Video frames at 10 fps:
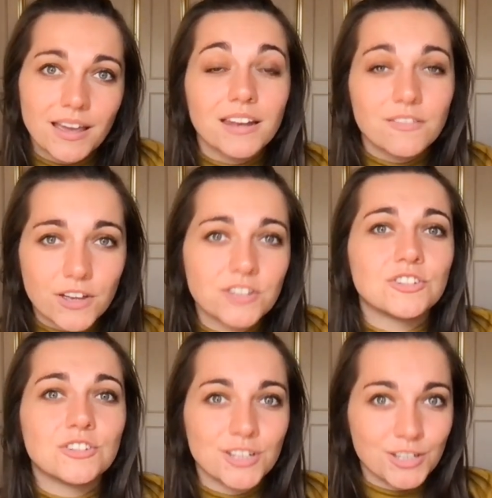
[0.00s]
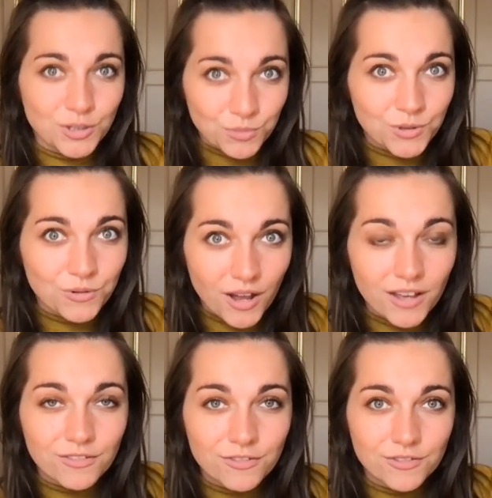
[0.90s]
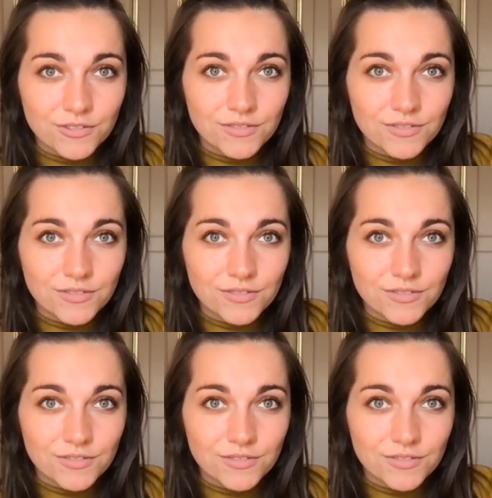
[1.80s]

And eventually you will arrive.